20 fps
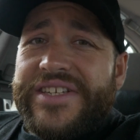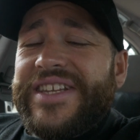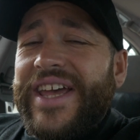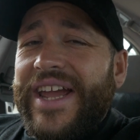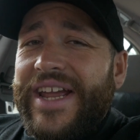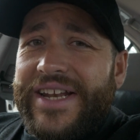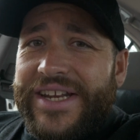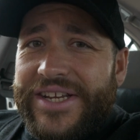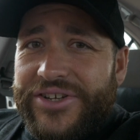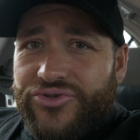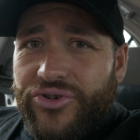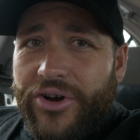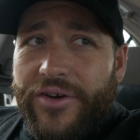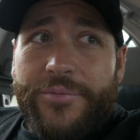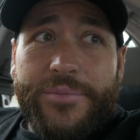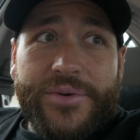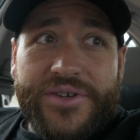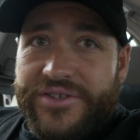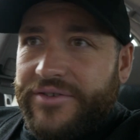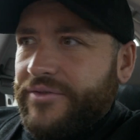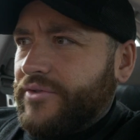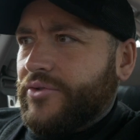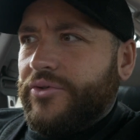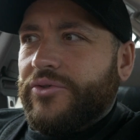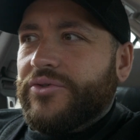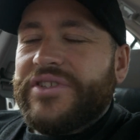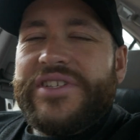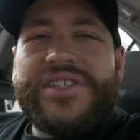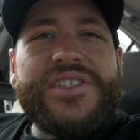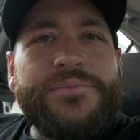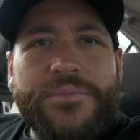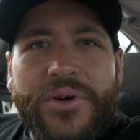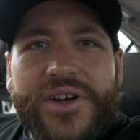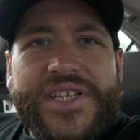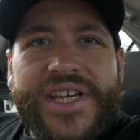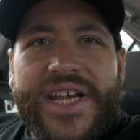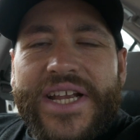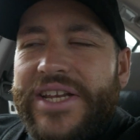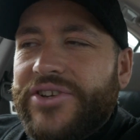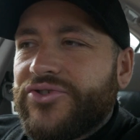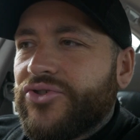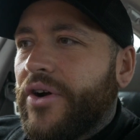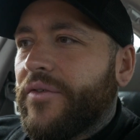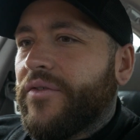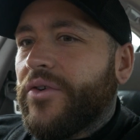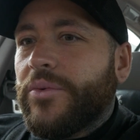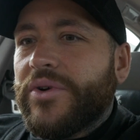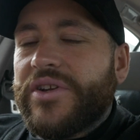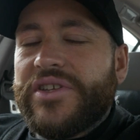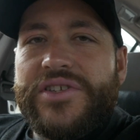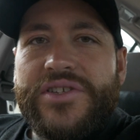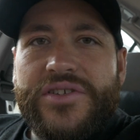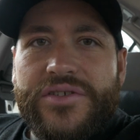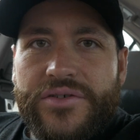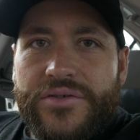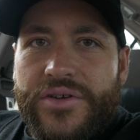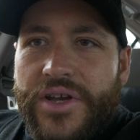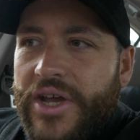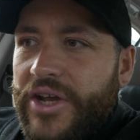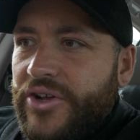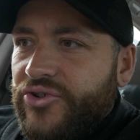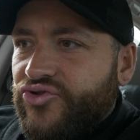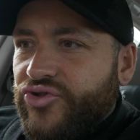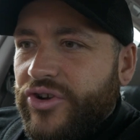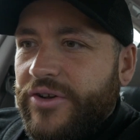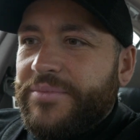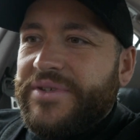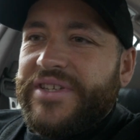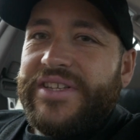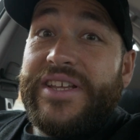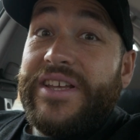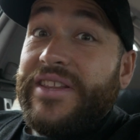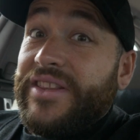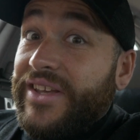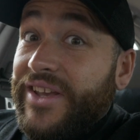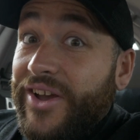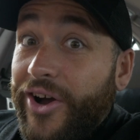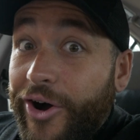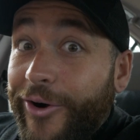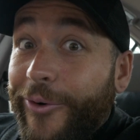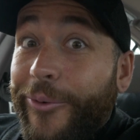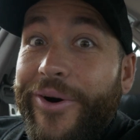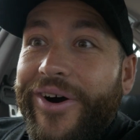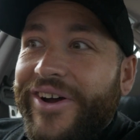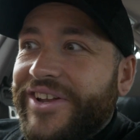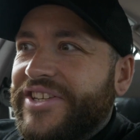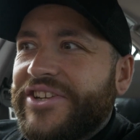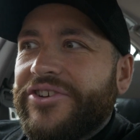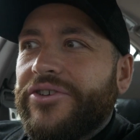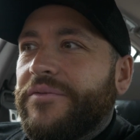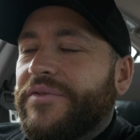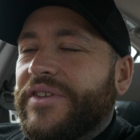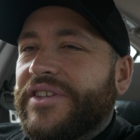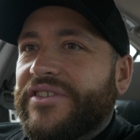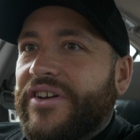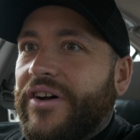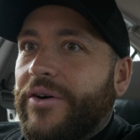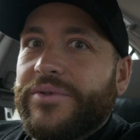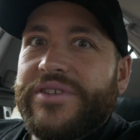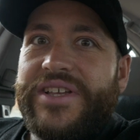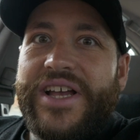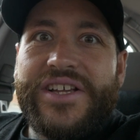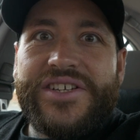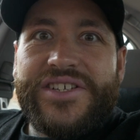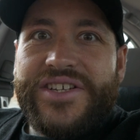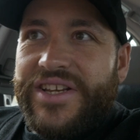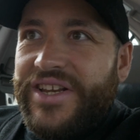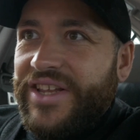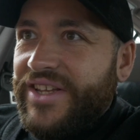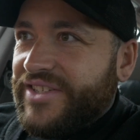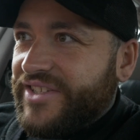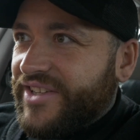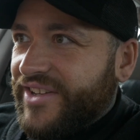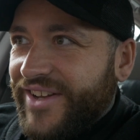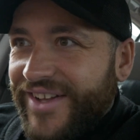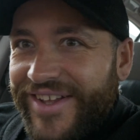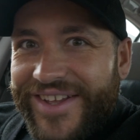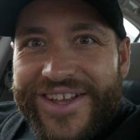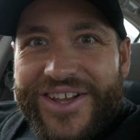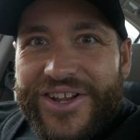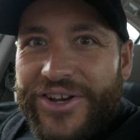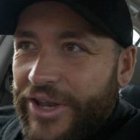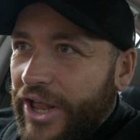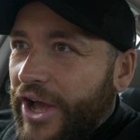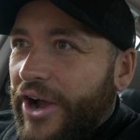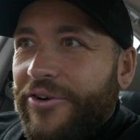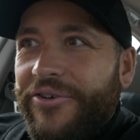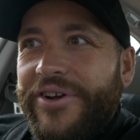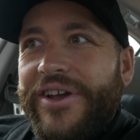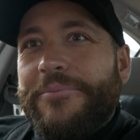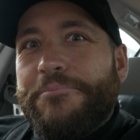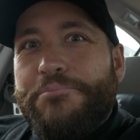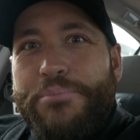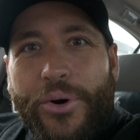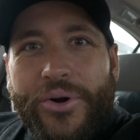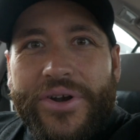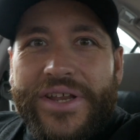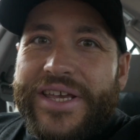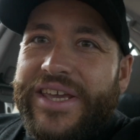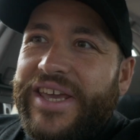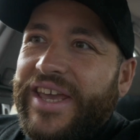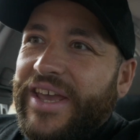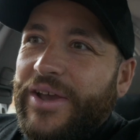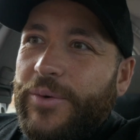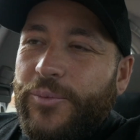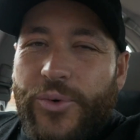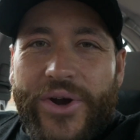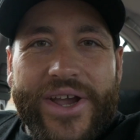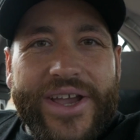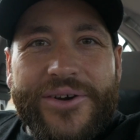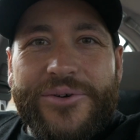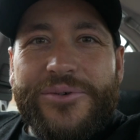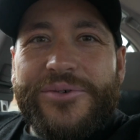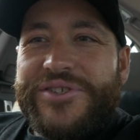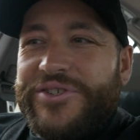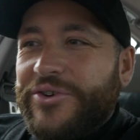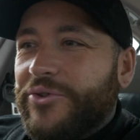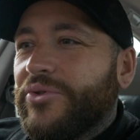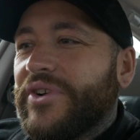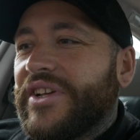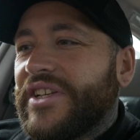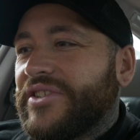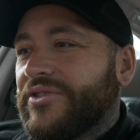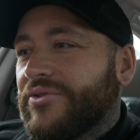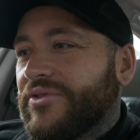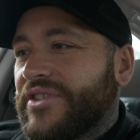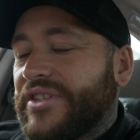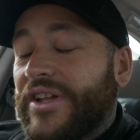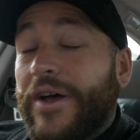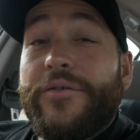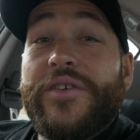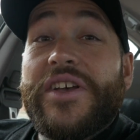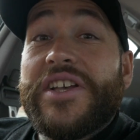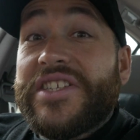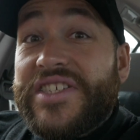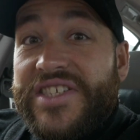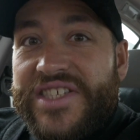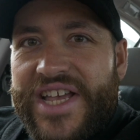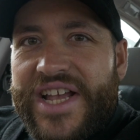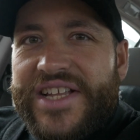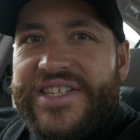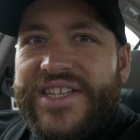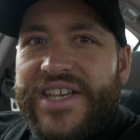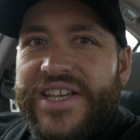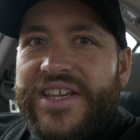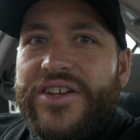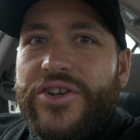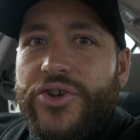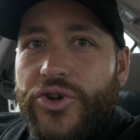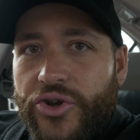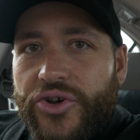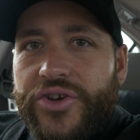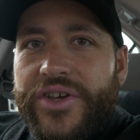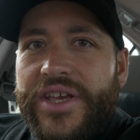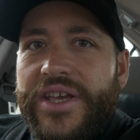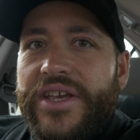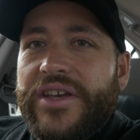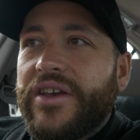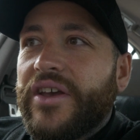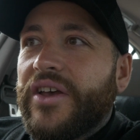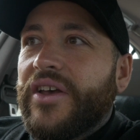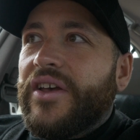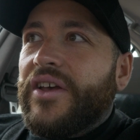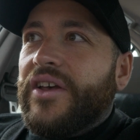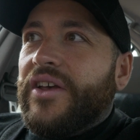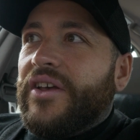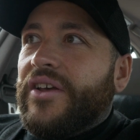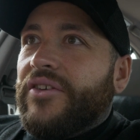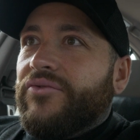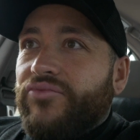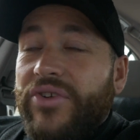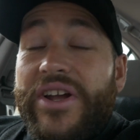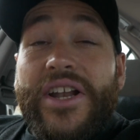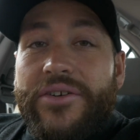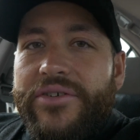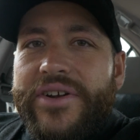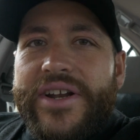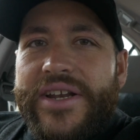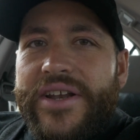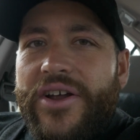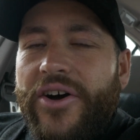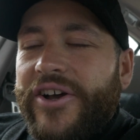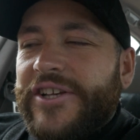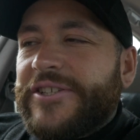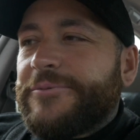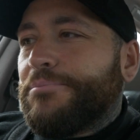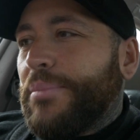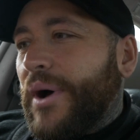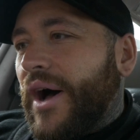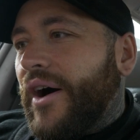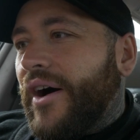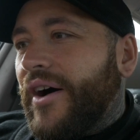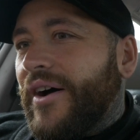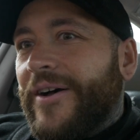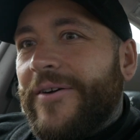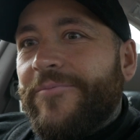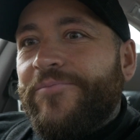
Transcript: daily driver, because of course this is my daily driver. I wanted to do trips in it. The whole idea of this car was actually to lower it, body kit, wheels, all this sort of stuff, aesthetic looking really, really nice. But